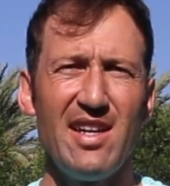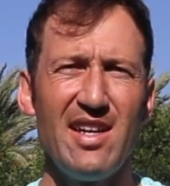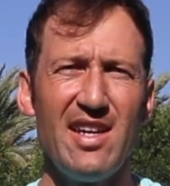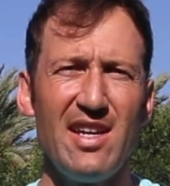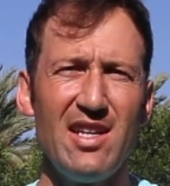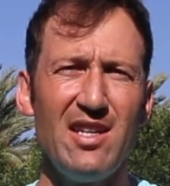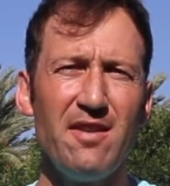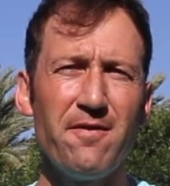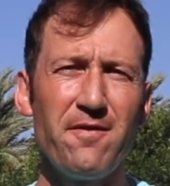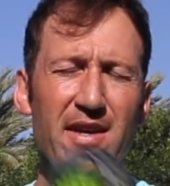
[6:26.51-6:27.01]

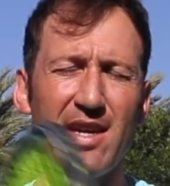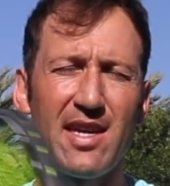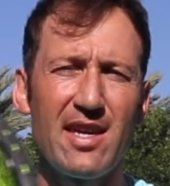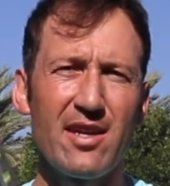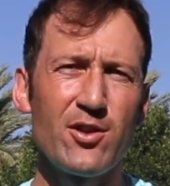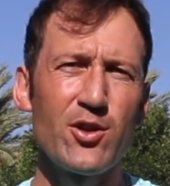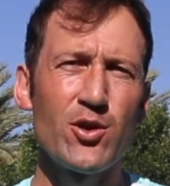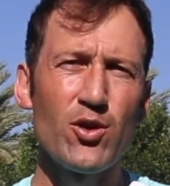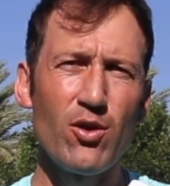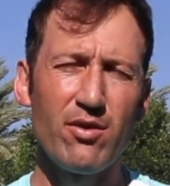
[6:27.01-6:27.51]
and if I can
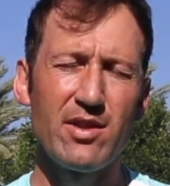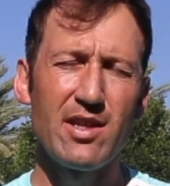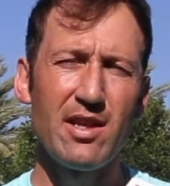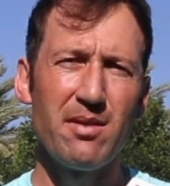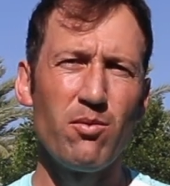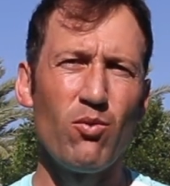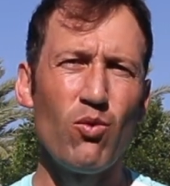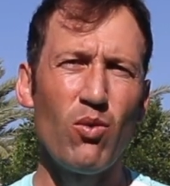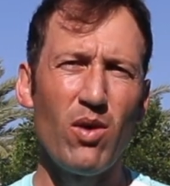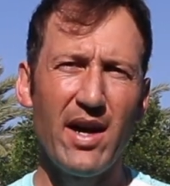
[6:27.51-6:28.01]
show
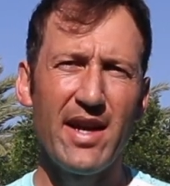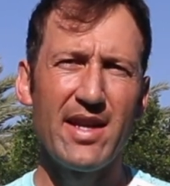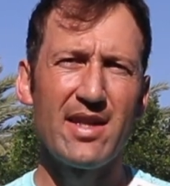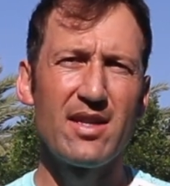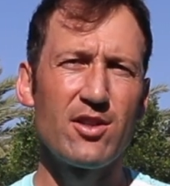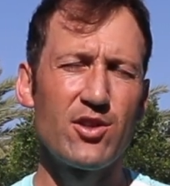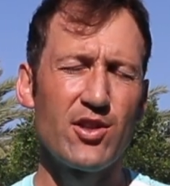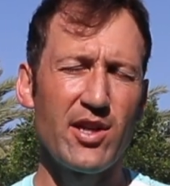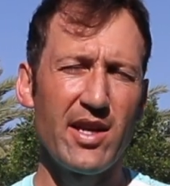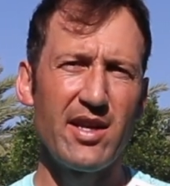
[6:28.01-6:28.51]
them why the
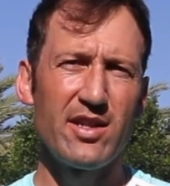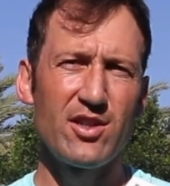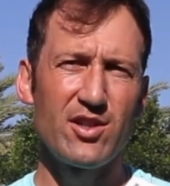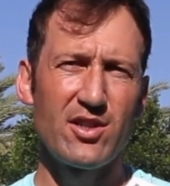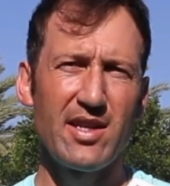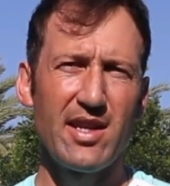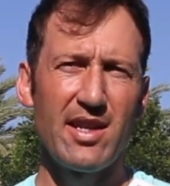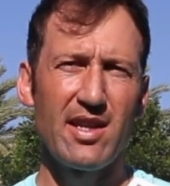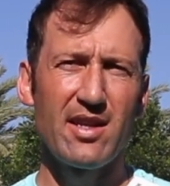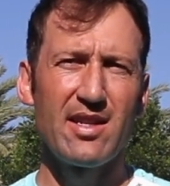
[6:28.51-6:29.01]
change
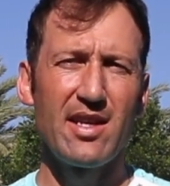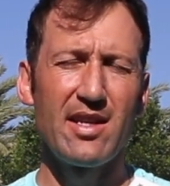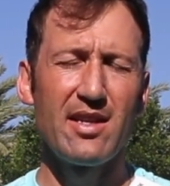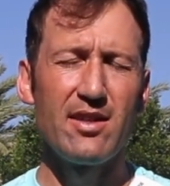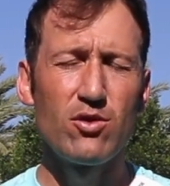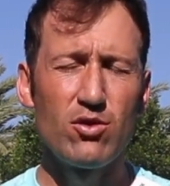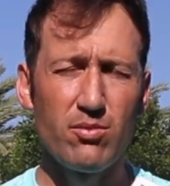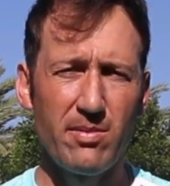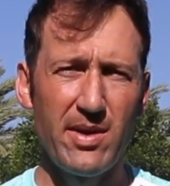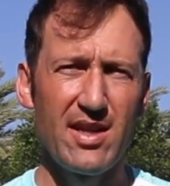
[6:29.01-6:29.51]
they need
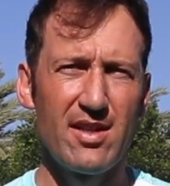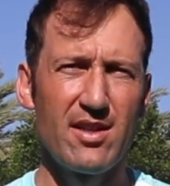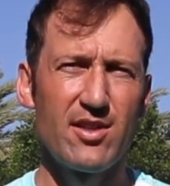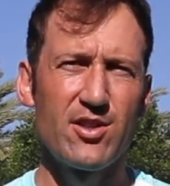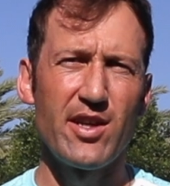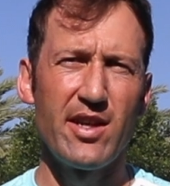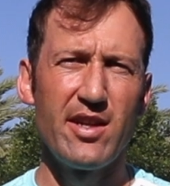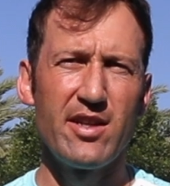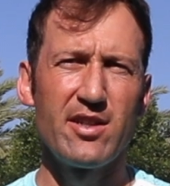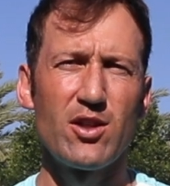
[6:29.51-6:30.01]
to make the
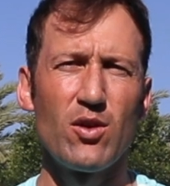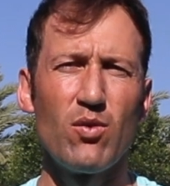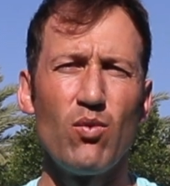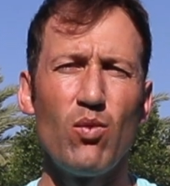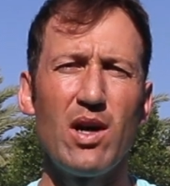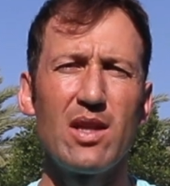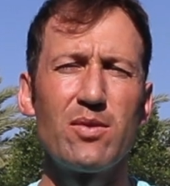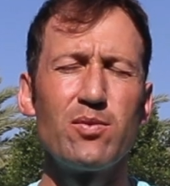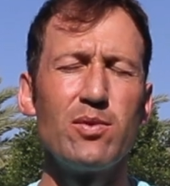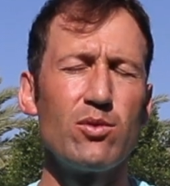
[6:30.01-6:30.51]
change and
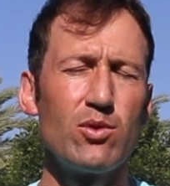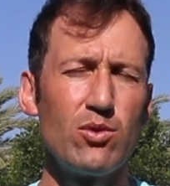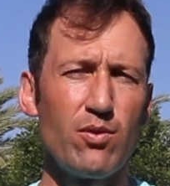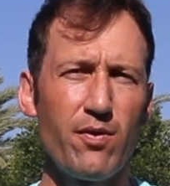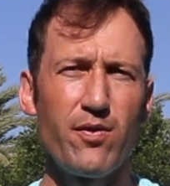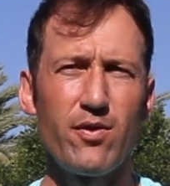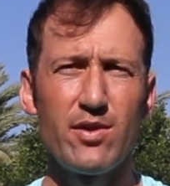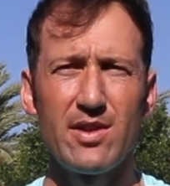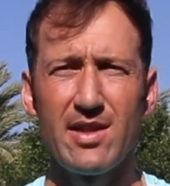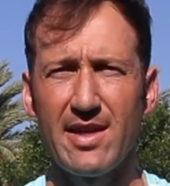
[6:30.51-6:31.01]
what will do
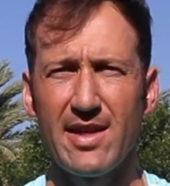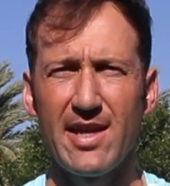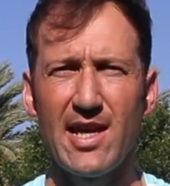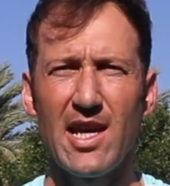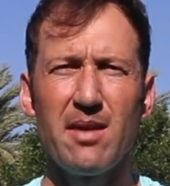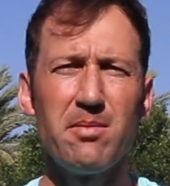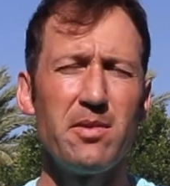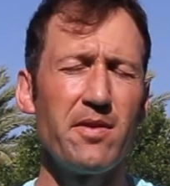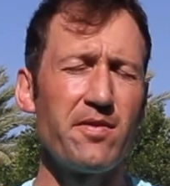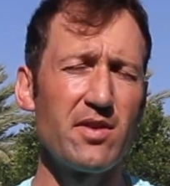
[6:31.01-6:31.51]
for their
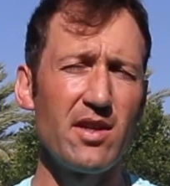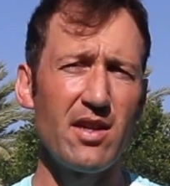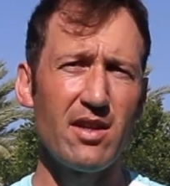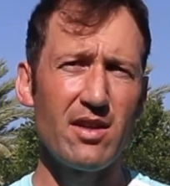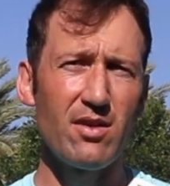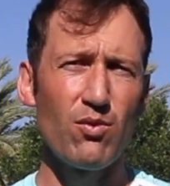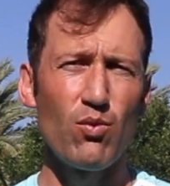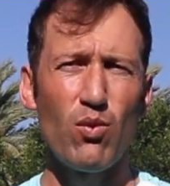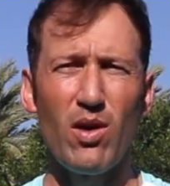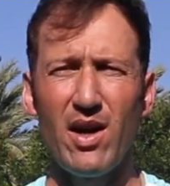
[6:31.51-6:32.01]
game, if they're
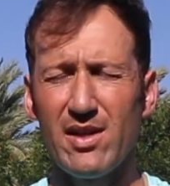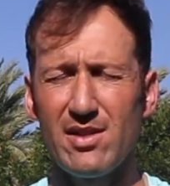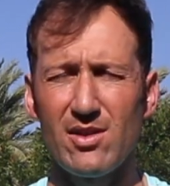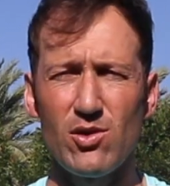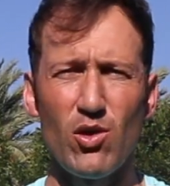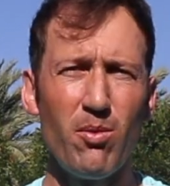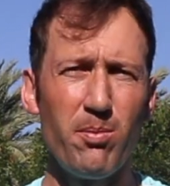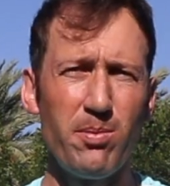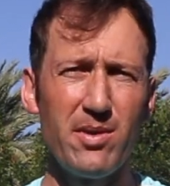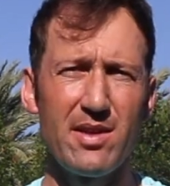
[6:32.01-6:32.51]
wise,
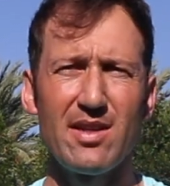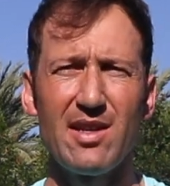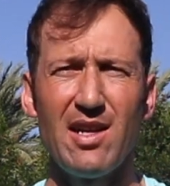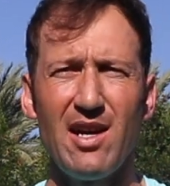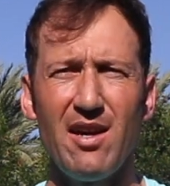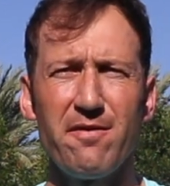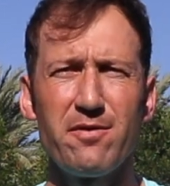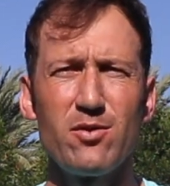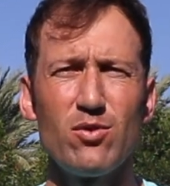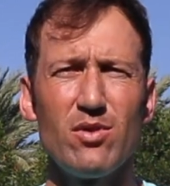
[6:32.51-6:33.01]
open
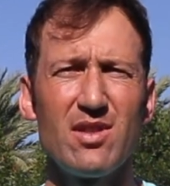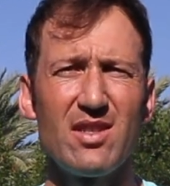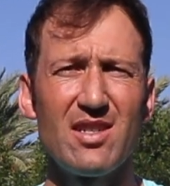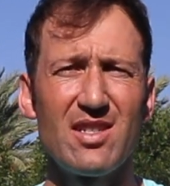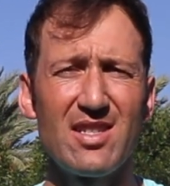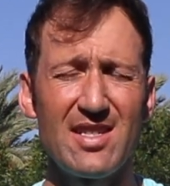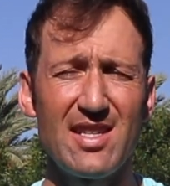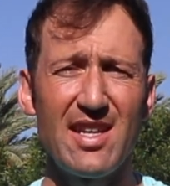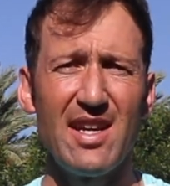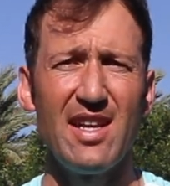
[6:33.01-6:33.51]
enough to
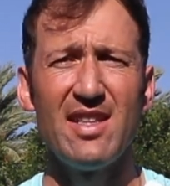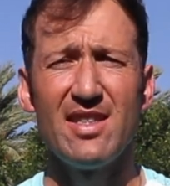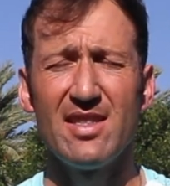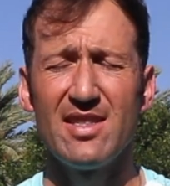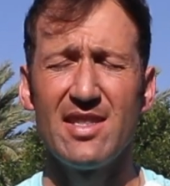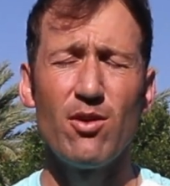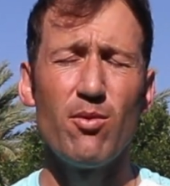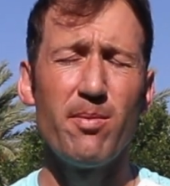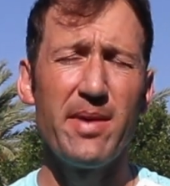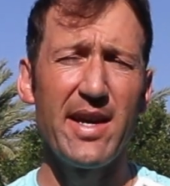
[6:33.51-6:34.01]
understand,
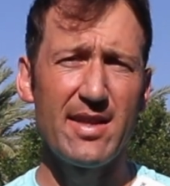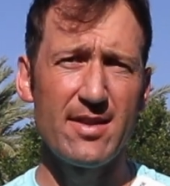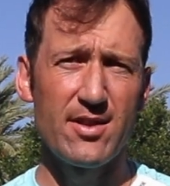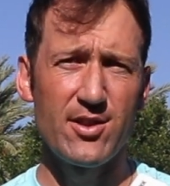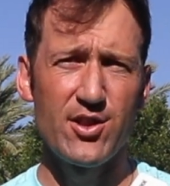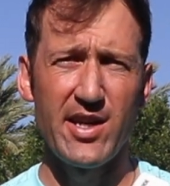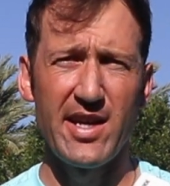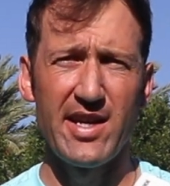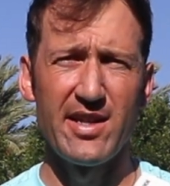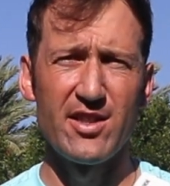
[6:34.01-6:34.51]
they'll make the
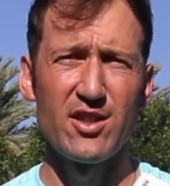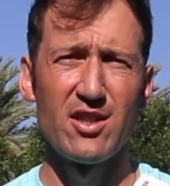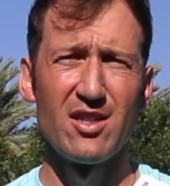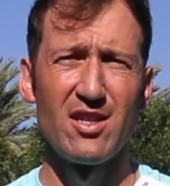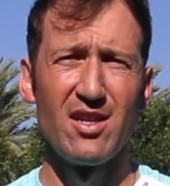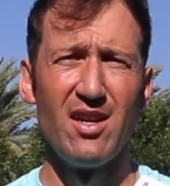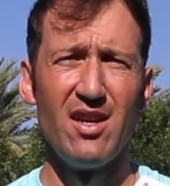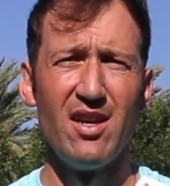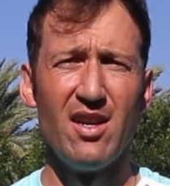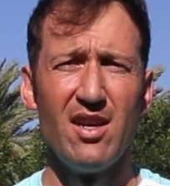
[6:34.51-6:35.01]
change,
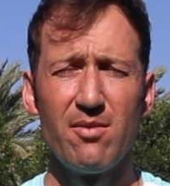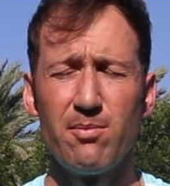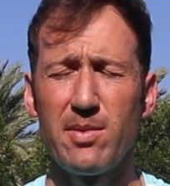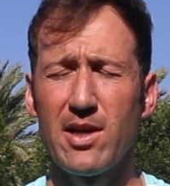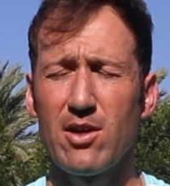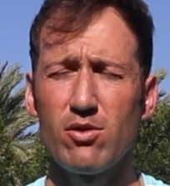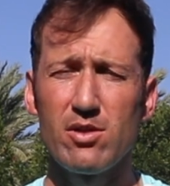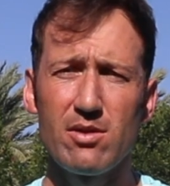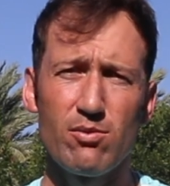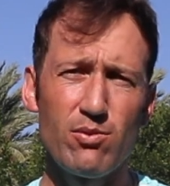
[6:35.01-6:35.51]

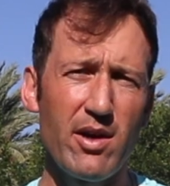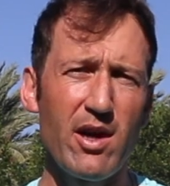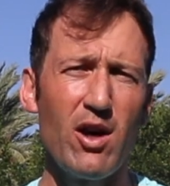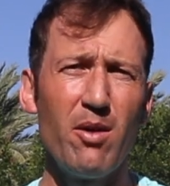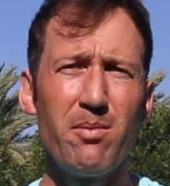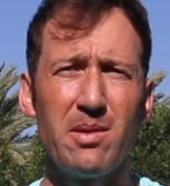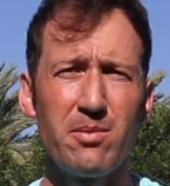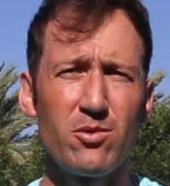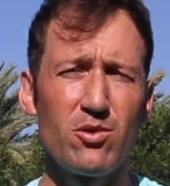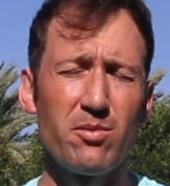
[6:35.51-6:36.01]
because it will help
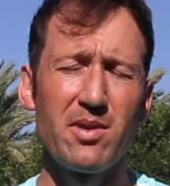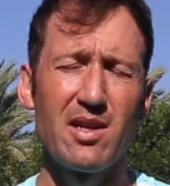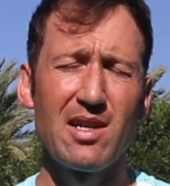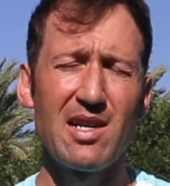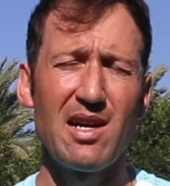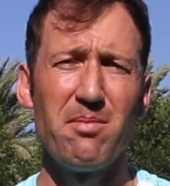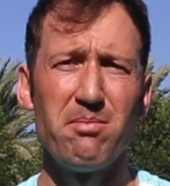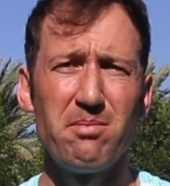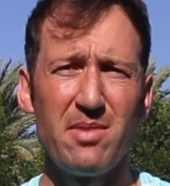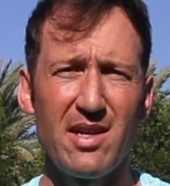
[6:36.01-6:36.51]
them to
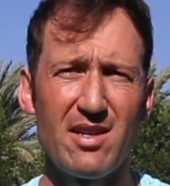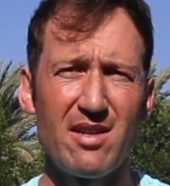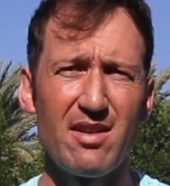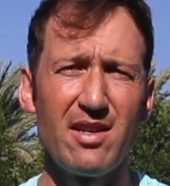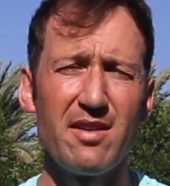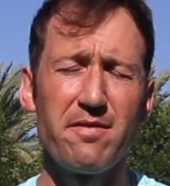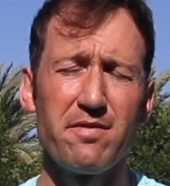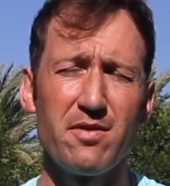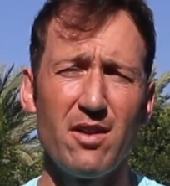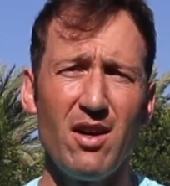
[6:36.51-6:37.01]
become better.
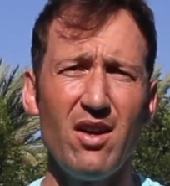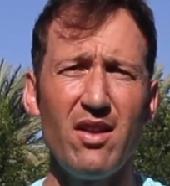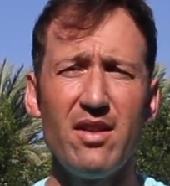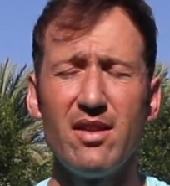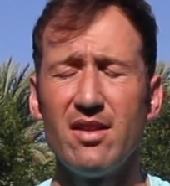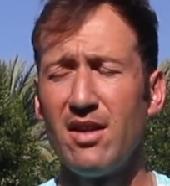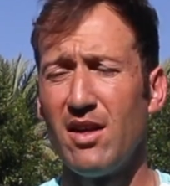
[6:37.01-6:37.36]
If not,